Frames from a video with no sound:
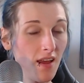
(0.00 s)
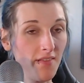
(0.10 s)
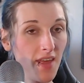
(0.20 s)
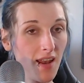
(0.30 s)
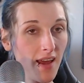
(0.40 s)

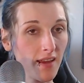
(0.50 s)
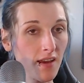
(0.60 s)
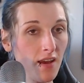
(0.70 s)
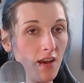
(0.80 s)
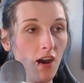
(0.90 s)
and they're like,
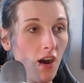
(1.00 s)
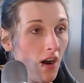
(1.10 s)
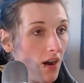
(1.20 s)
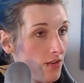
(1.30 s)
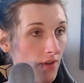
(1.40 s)

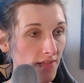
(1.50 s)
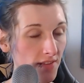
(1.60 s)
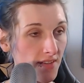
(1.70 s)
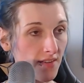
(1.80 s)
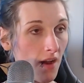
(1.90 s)
"You have
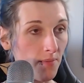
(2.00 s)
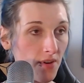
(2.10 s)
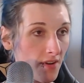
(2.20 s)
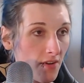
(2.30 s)
to stop, you're on